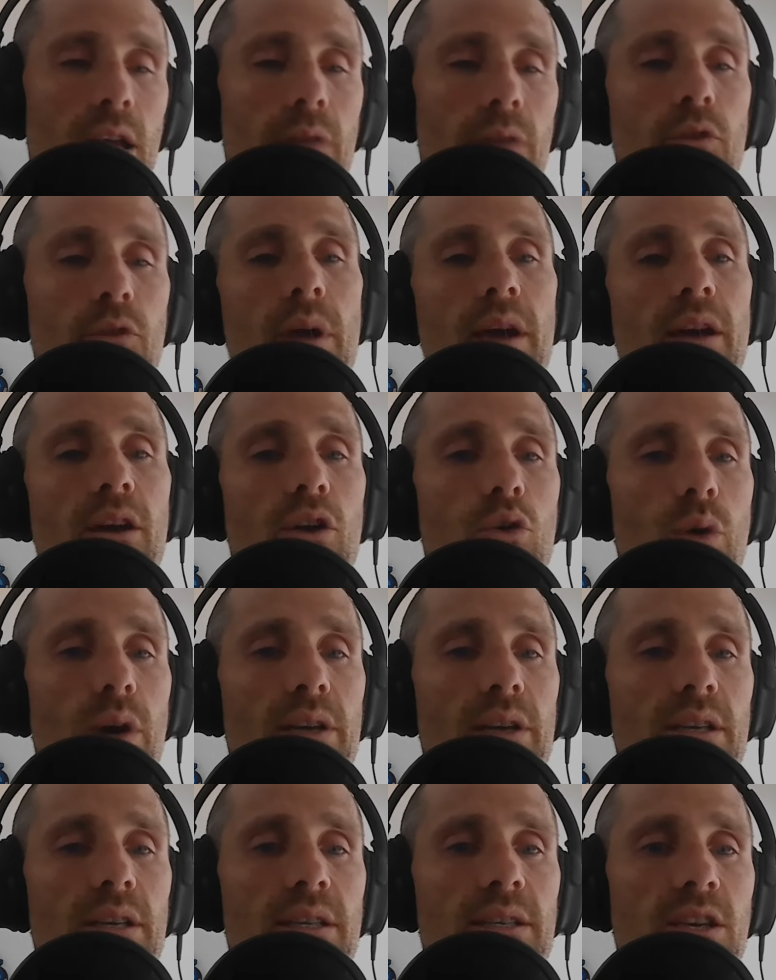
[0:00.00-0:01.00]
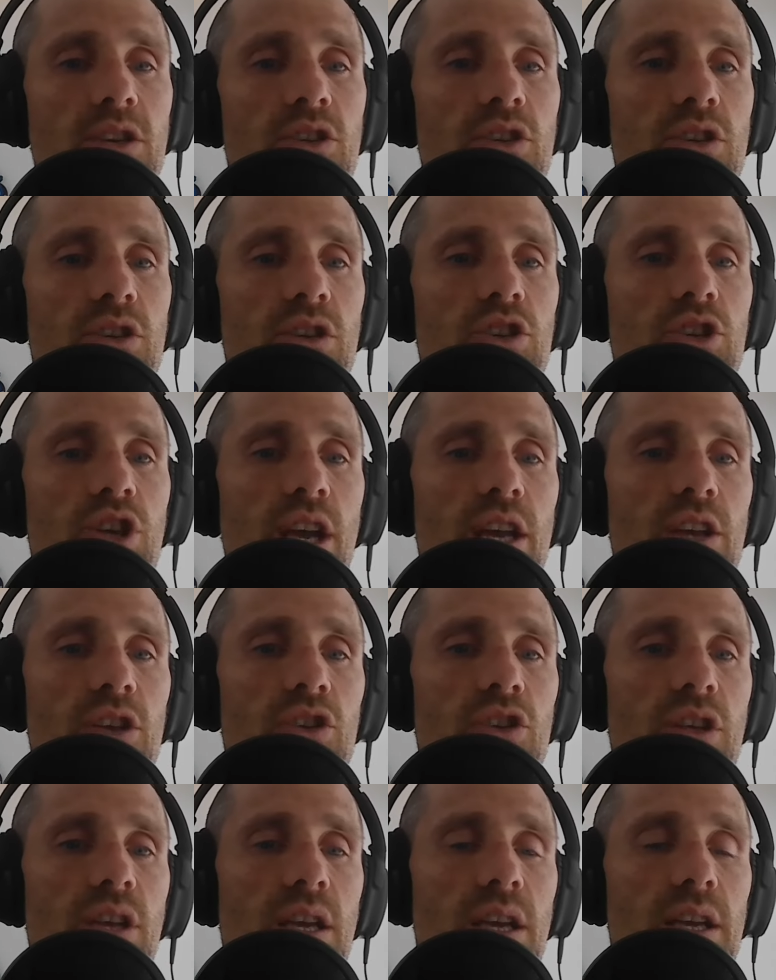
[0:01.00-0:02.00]
if you make a quick decision to
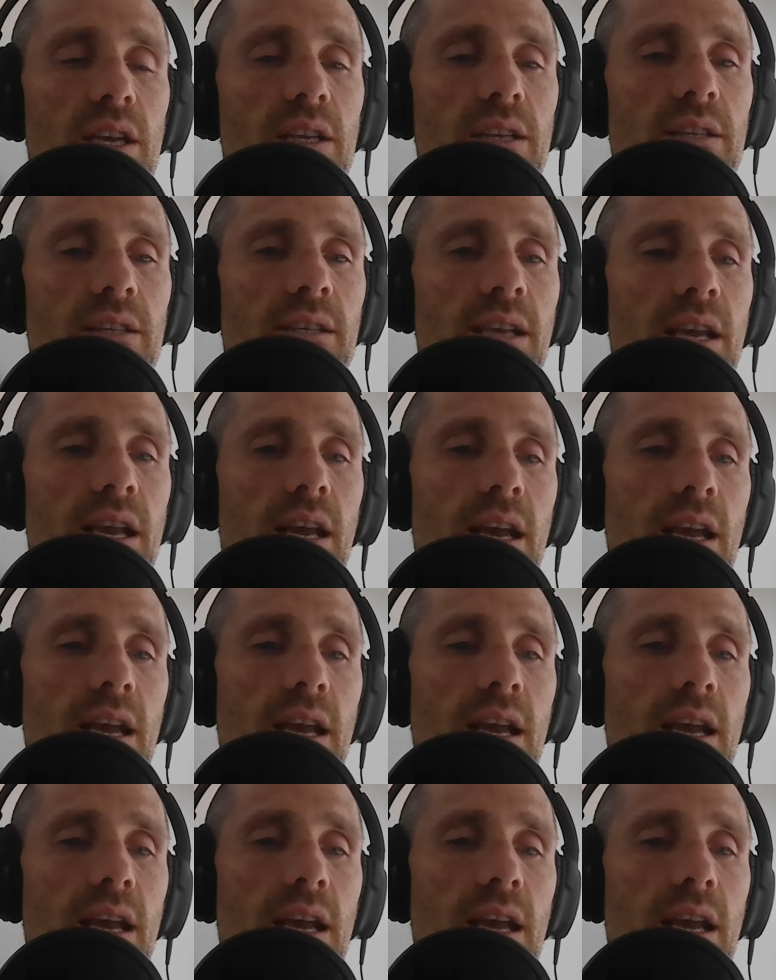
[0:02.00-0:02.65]
change things